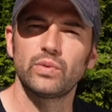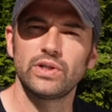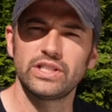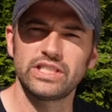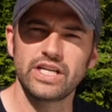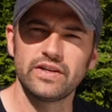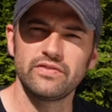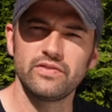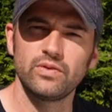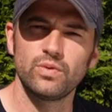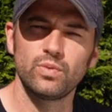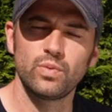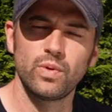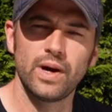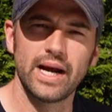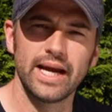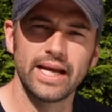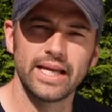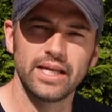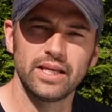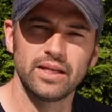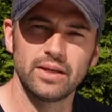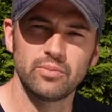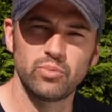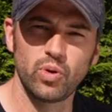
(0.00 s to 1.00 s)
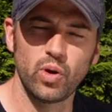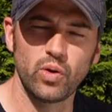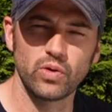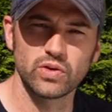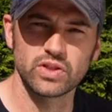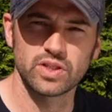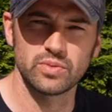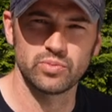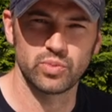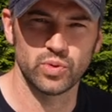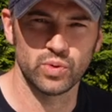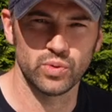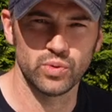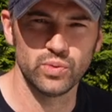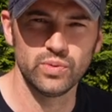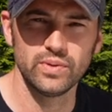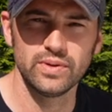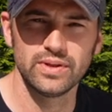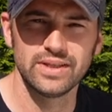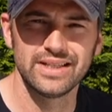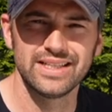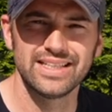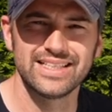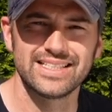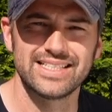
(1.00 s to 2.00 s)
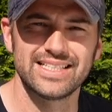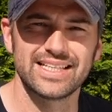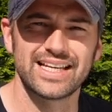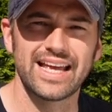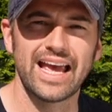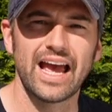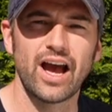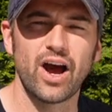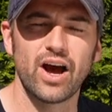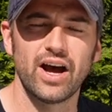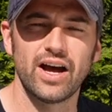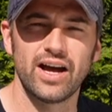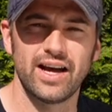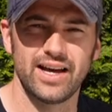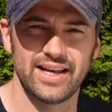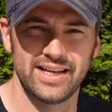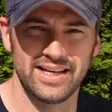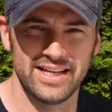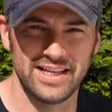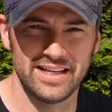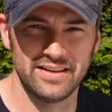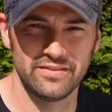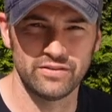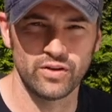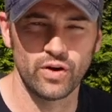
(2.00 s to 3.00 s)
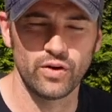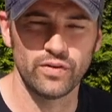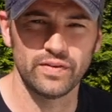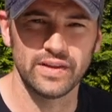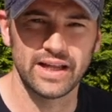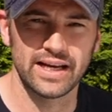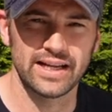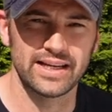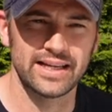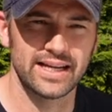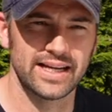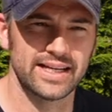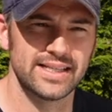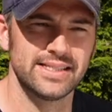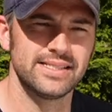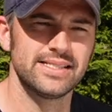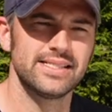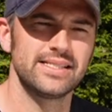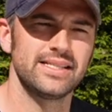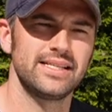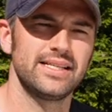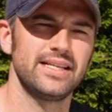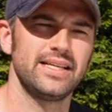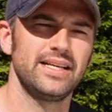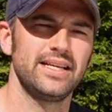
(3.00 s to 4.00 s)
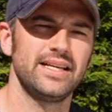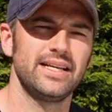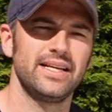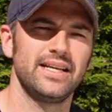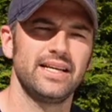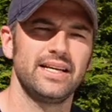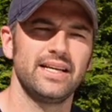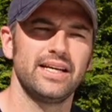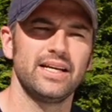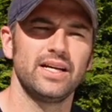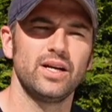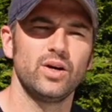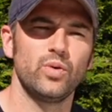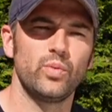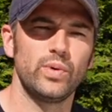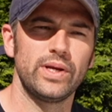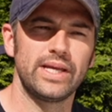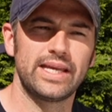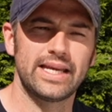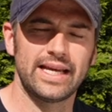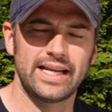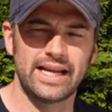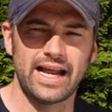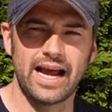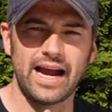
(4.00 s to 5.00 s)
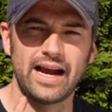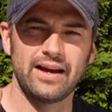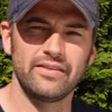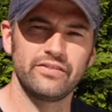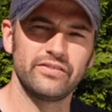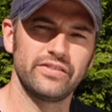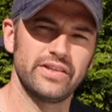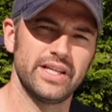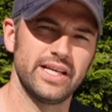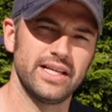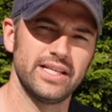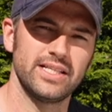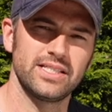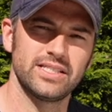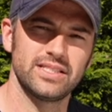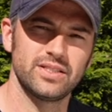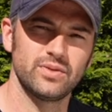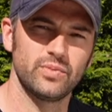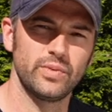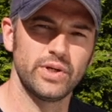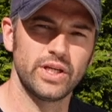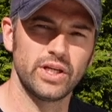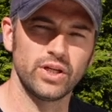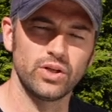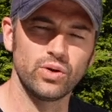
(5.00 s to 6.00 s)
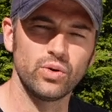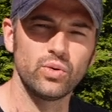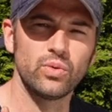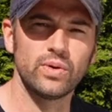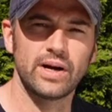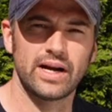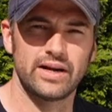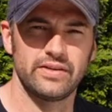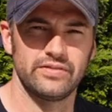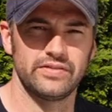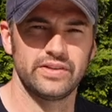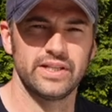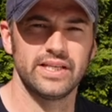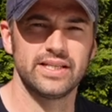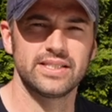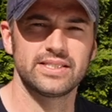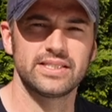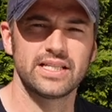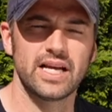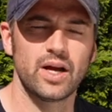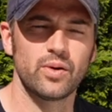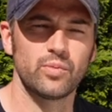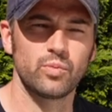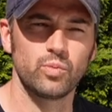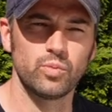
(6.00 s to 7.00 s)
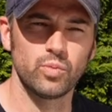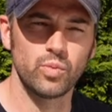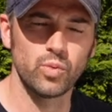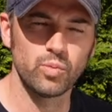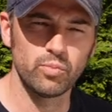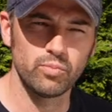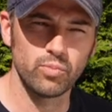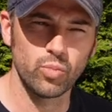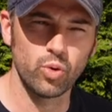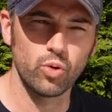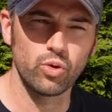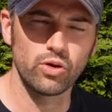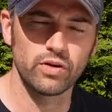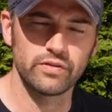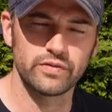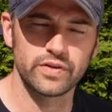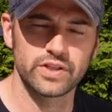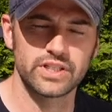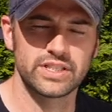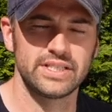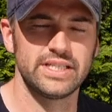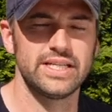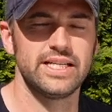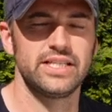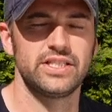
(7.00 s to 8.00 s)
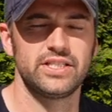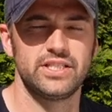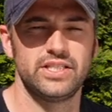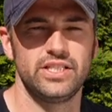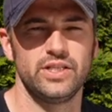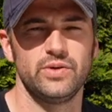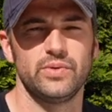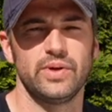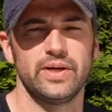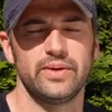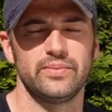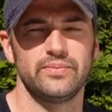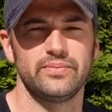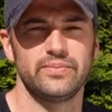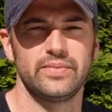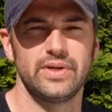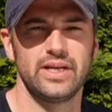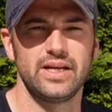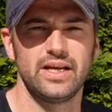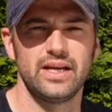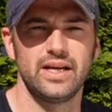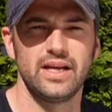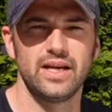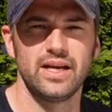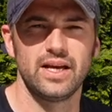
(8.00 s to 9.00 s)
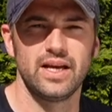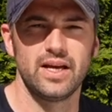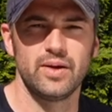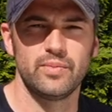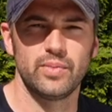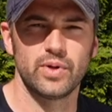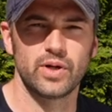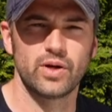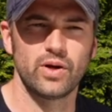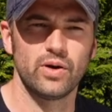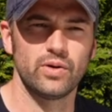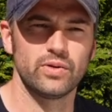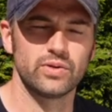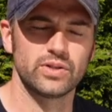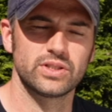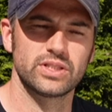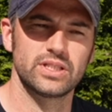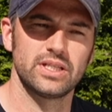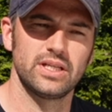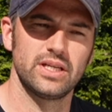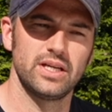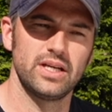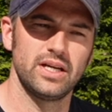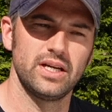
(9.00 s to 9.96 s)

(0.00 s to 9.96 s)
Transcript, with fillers: whichever way possible to get and live on that land, we can have this, we can all have this, and more of us need to do it because